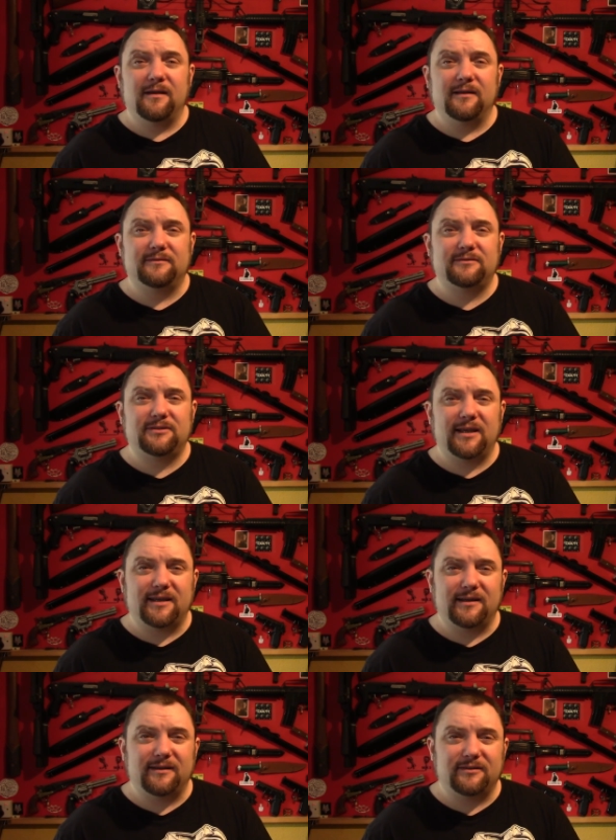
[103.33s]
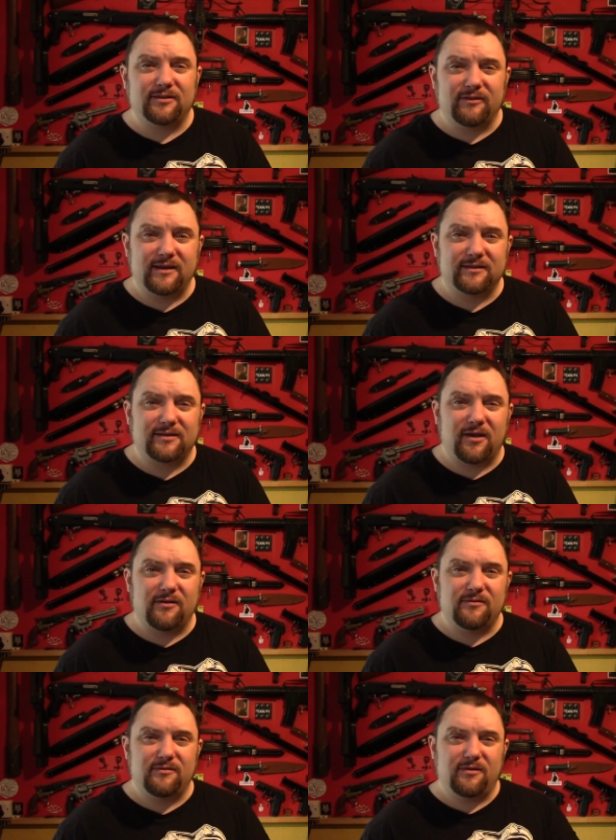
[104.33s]
a chicken and
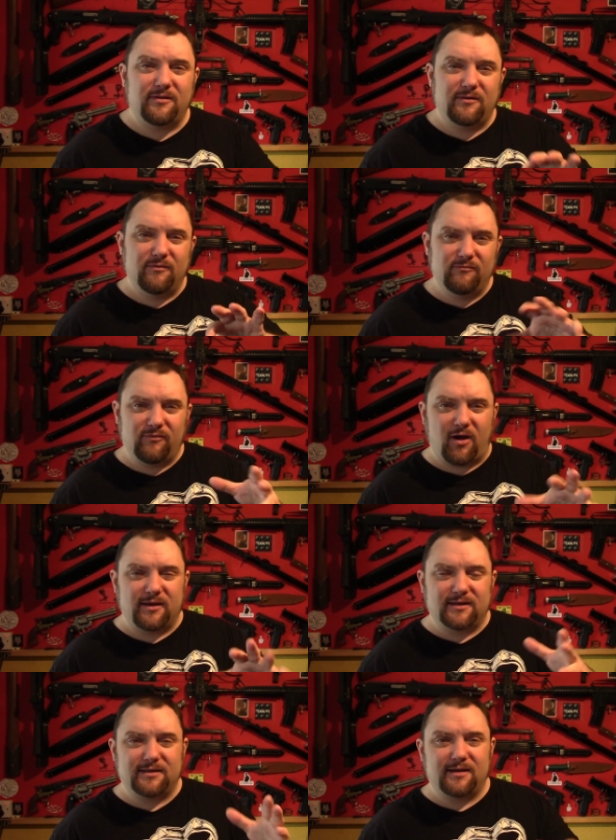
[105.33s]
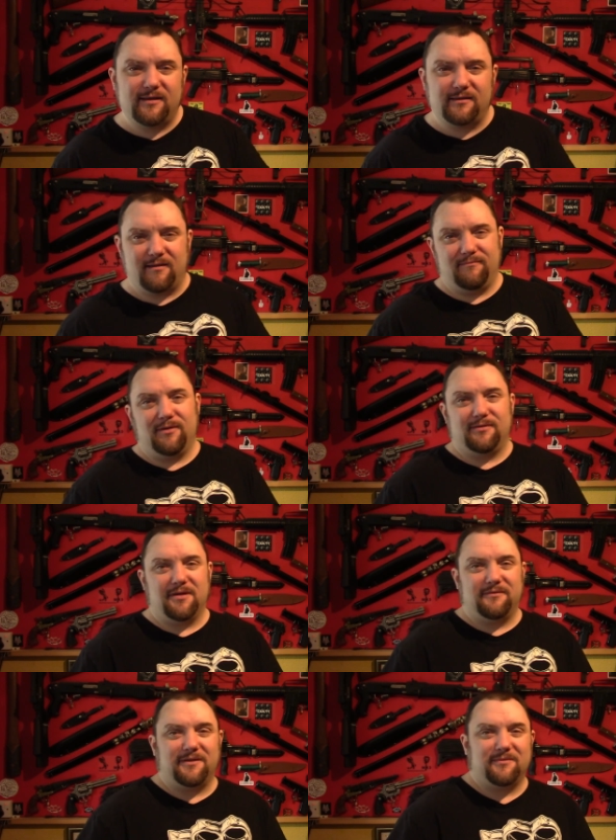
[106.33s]
chorizo rice gumbo
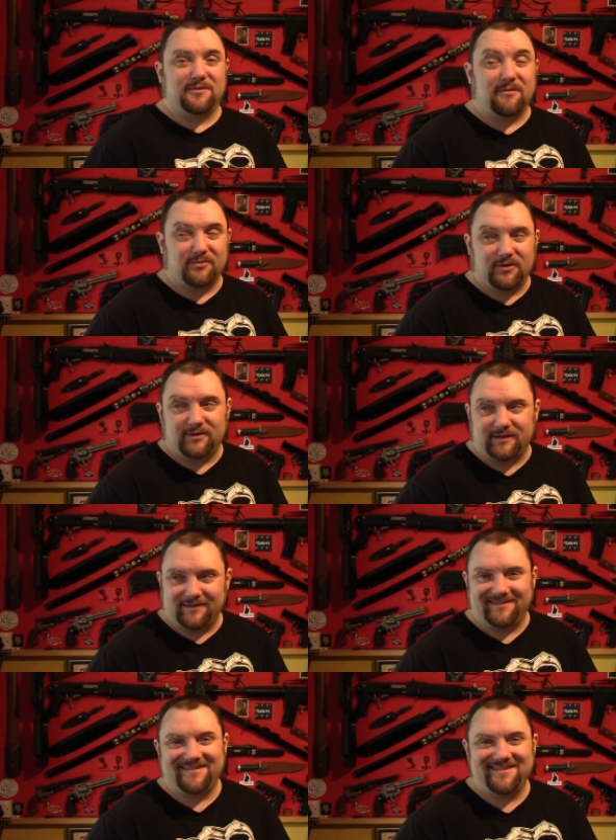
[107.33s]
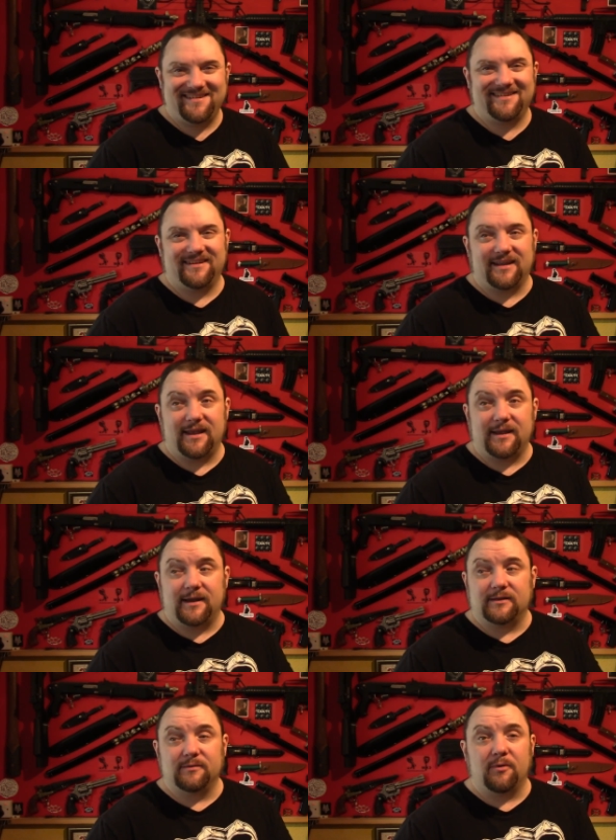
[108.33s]
type thing, which I'm cooking today. And
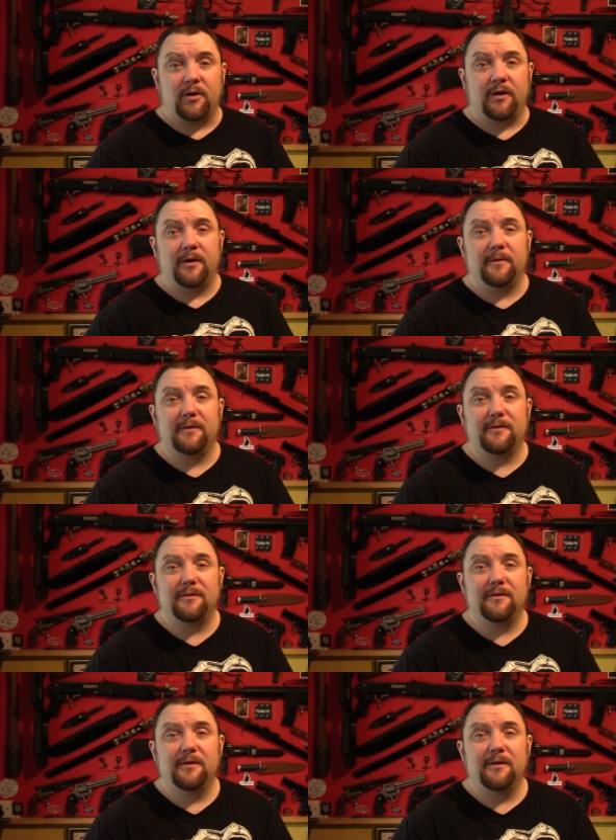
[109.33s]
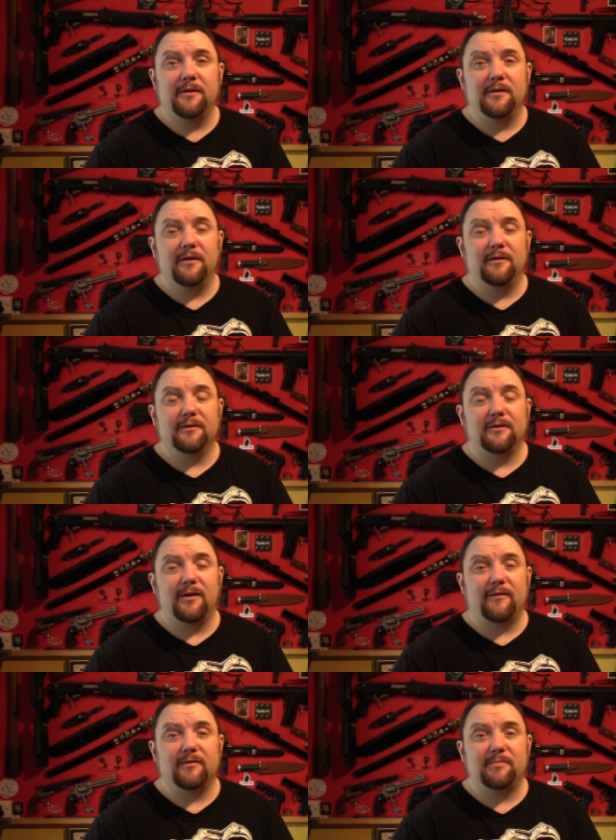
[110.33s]
then tomorrow I'm going to
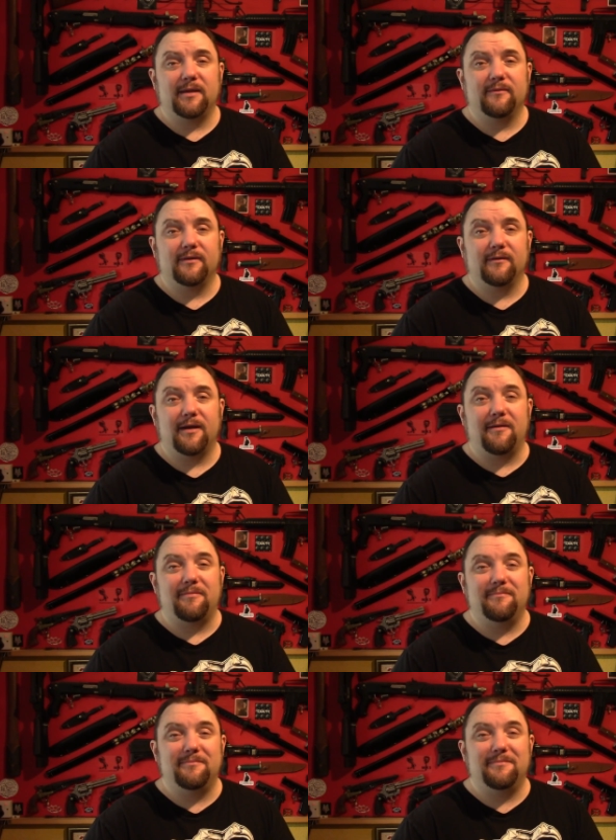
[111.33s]
have a bit of a.